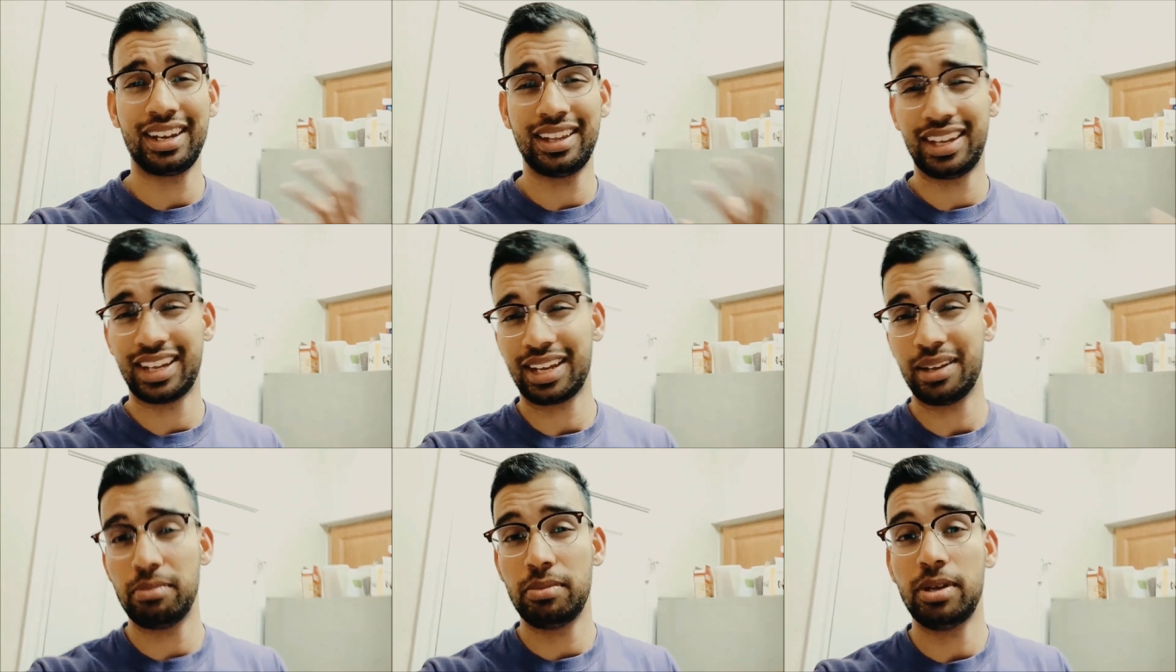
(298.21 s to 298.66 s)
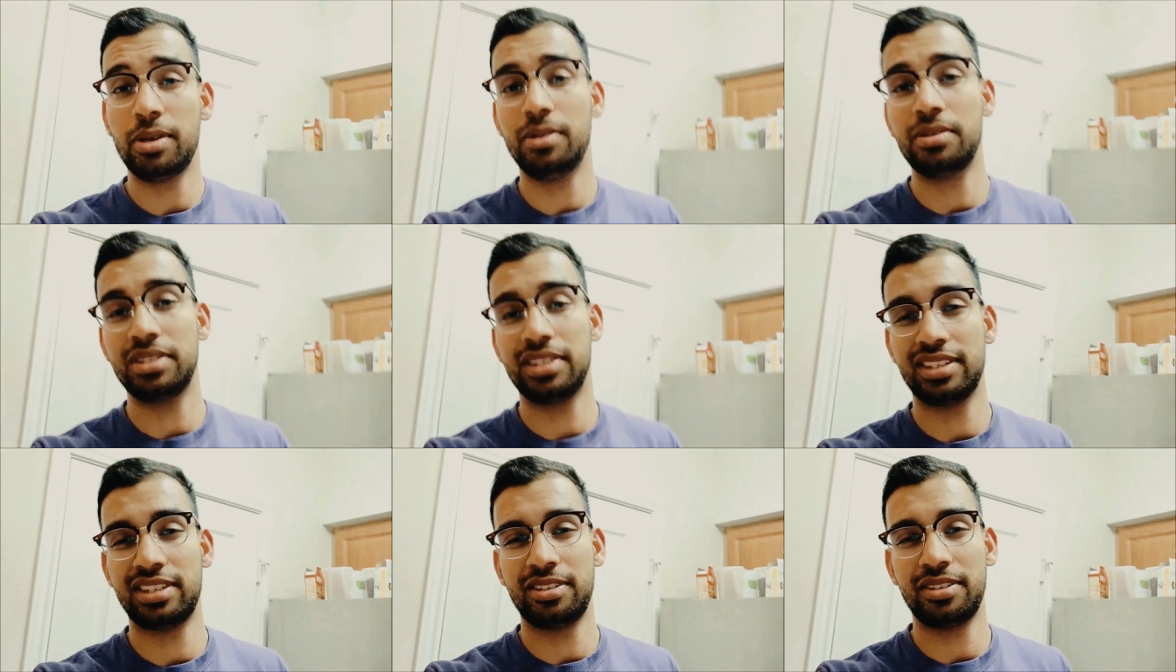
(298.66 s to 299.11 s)
They can be
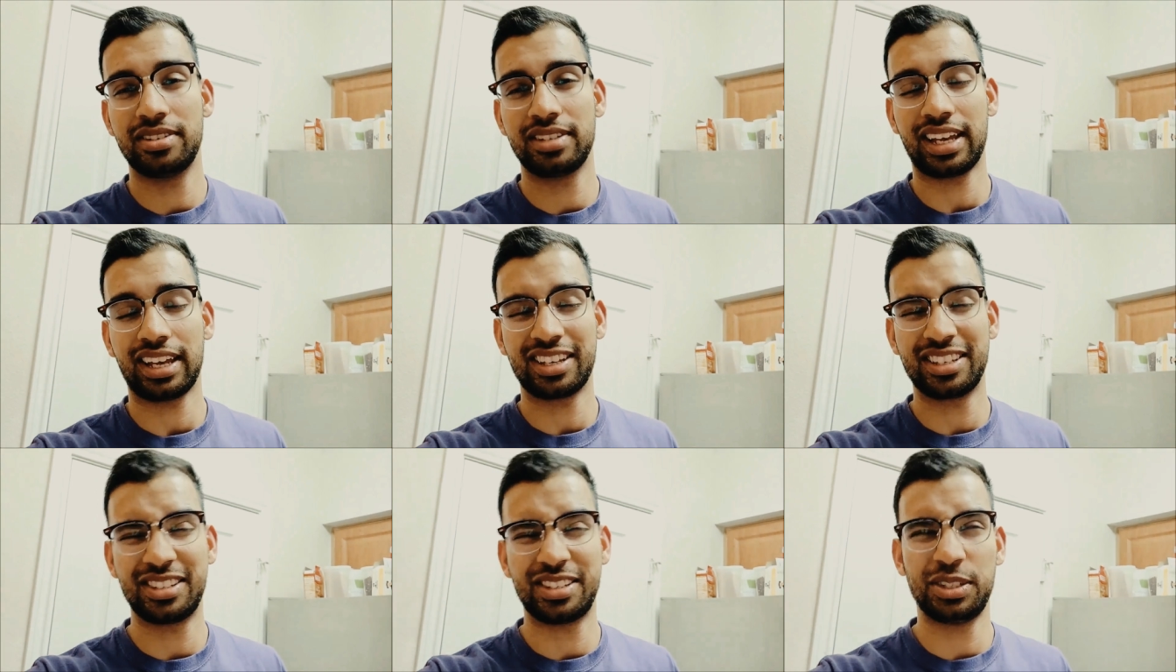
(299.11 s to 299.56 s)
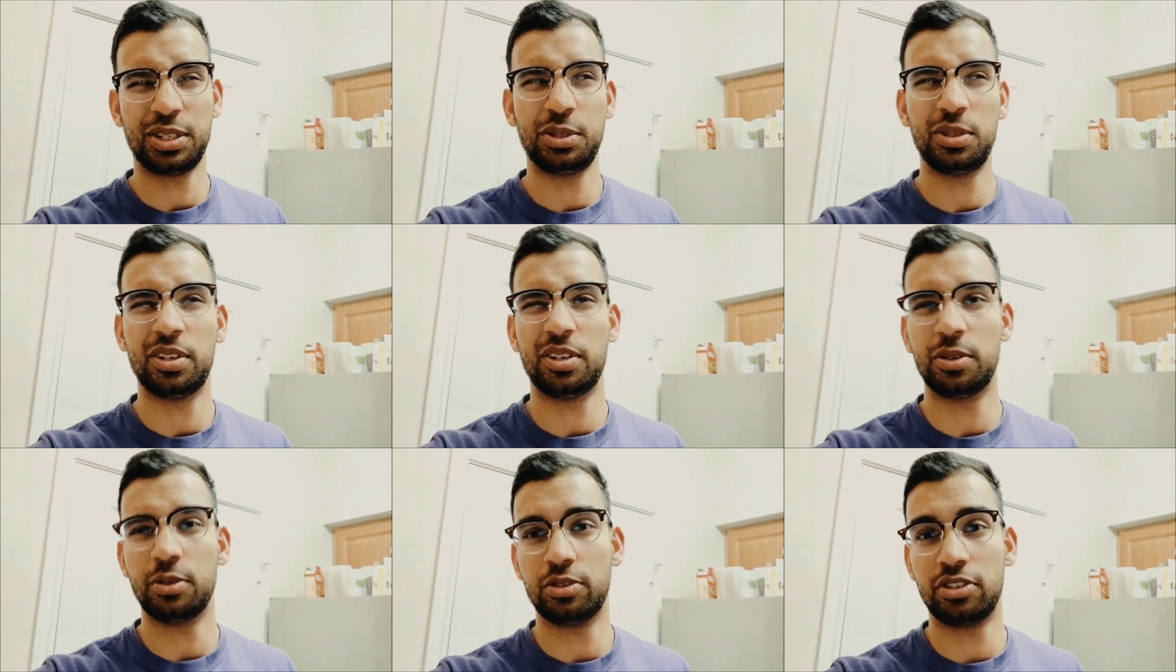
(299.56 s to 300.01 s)
used as these like
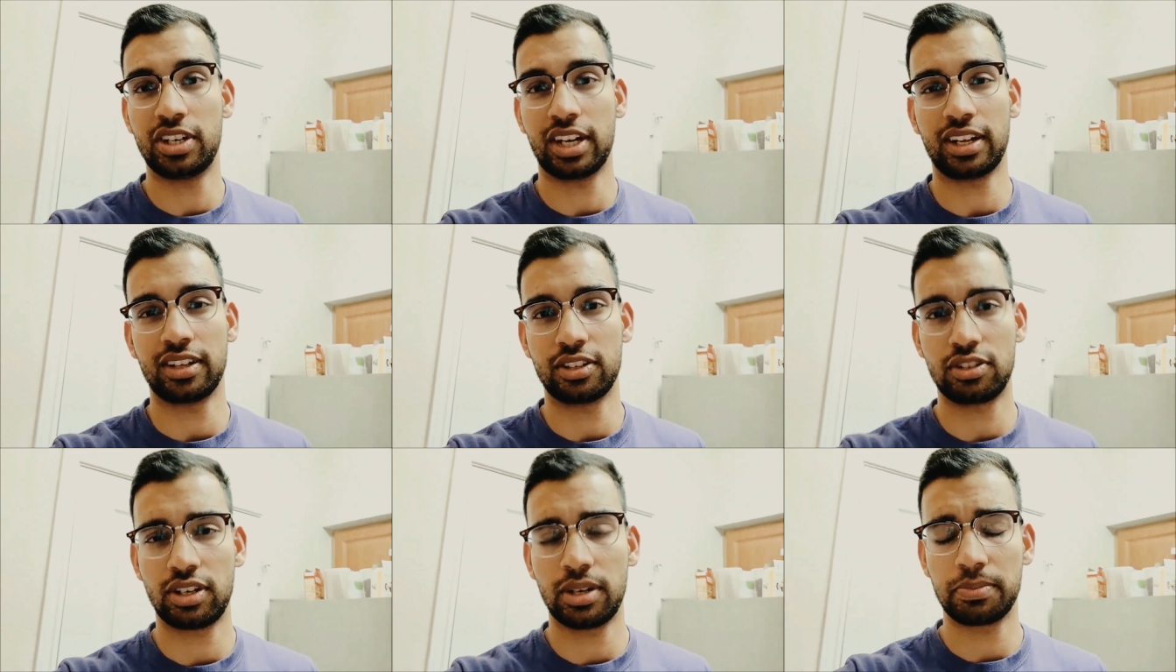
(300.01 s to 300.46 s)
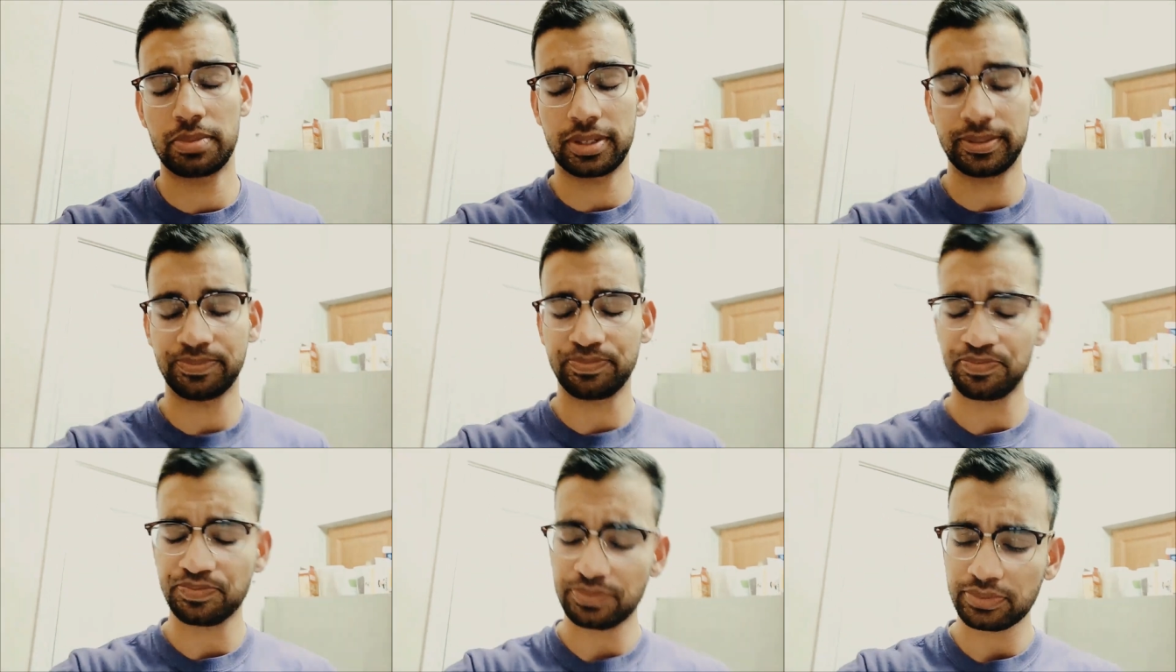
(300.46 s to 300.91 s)
pseudo chicken strips.